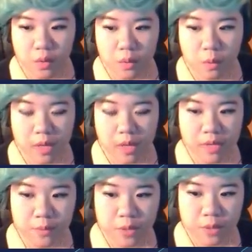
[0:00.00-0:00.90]
When
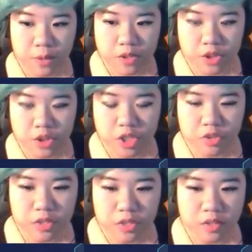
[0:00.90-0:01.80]
we were
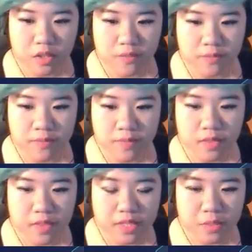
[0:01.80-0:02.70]
children,
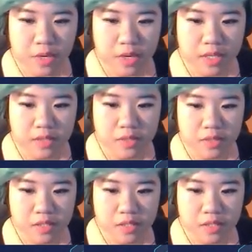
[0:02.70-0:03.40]
that's right.